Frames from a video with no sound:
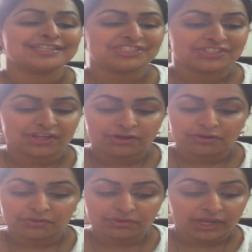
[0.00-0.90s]

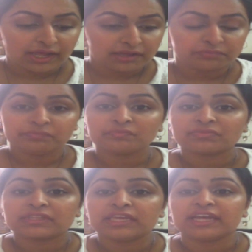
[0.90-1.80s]
So um,
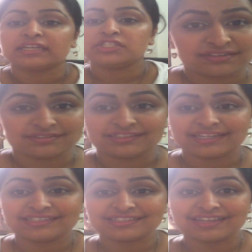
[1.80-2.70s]
yeah,
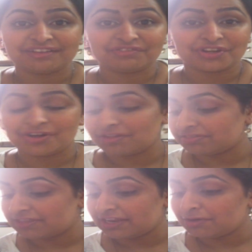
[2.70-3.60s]
let, I've
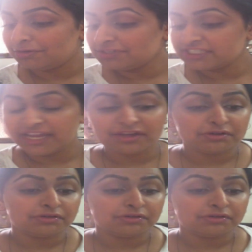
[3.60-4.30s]
got the audio